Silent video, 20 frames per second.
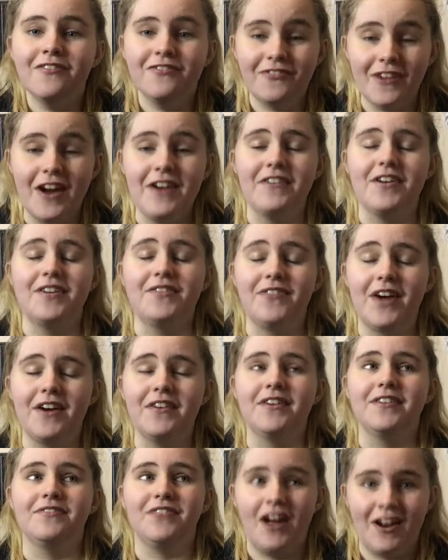very,
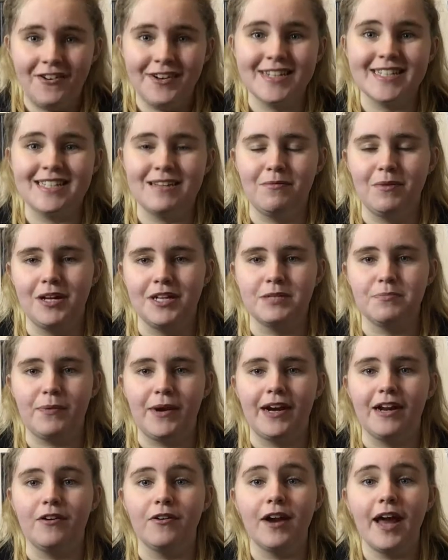very, very similar to
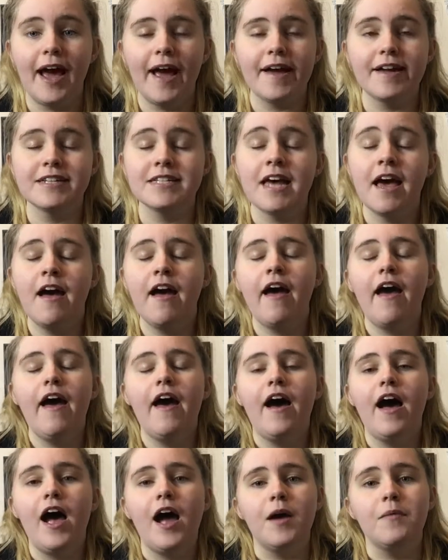Pretty Little Liars.
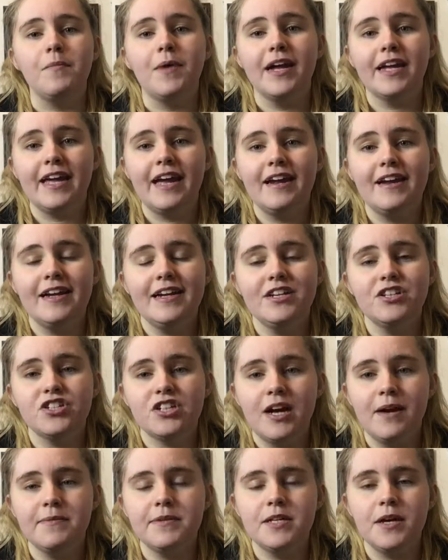Again, each
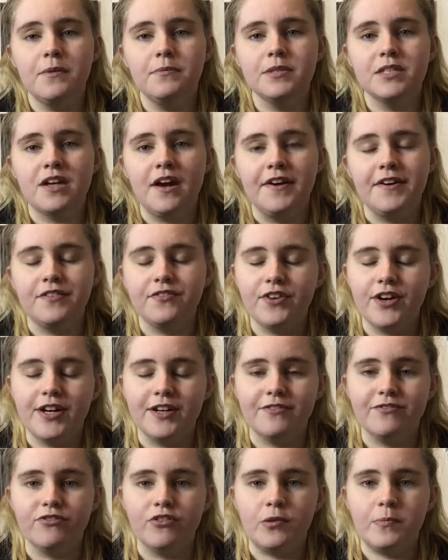chapter was kind of
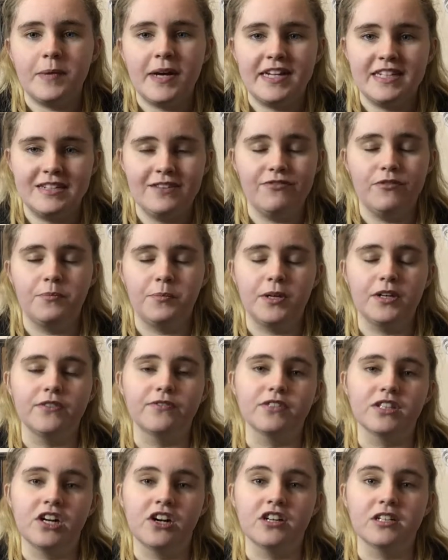written from a different one of
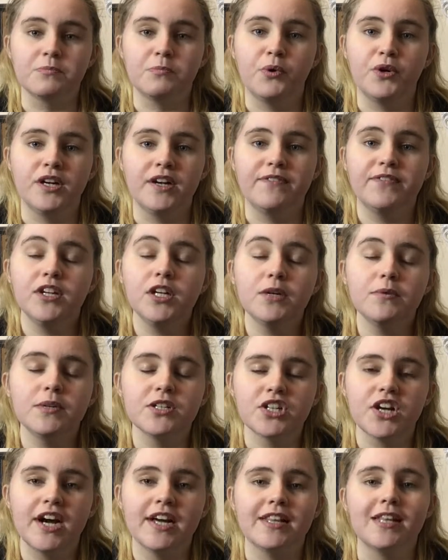the girls' point of view,
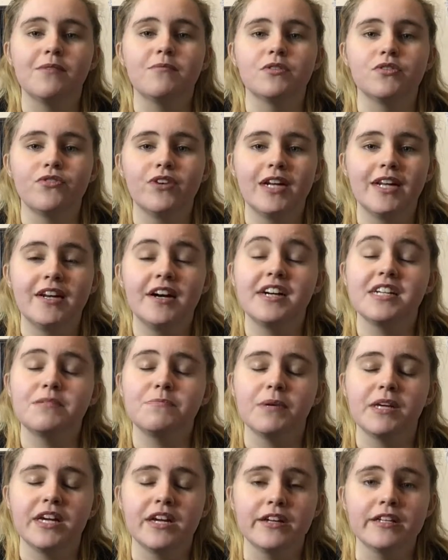which I think was really nice
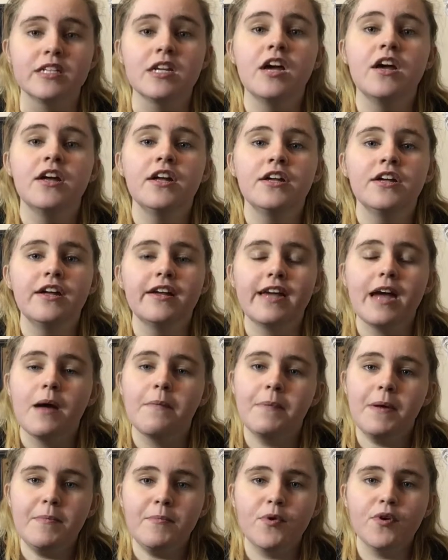because you get
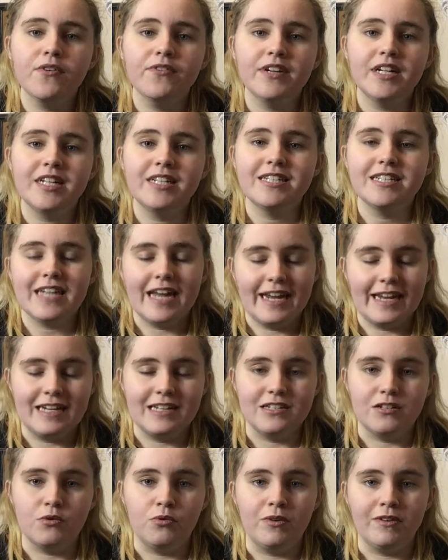a bit more of an insight
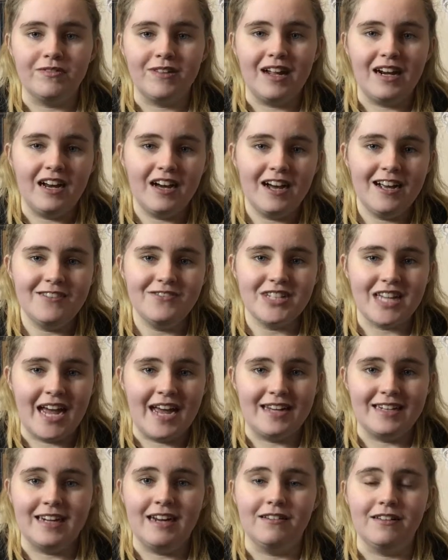into all of their lives
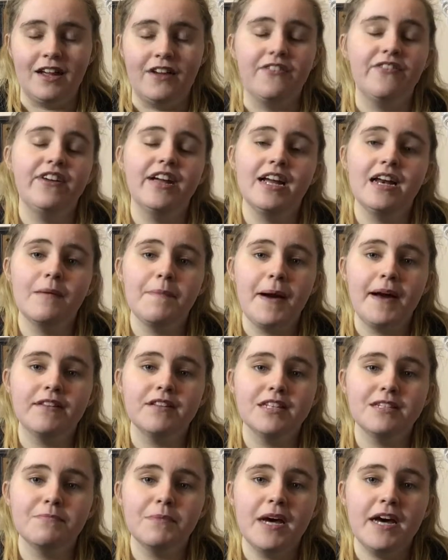and how they feel about
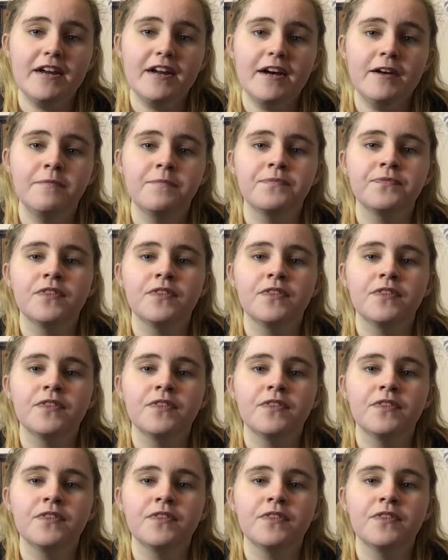this murder.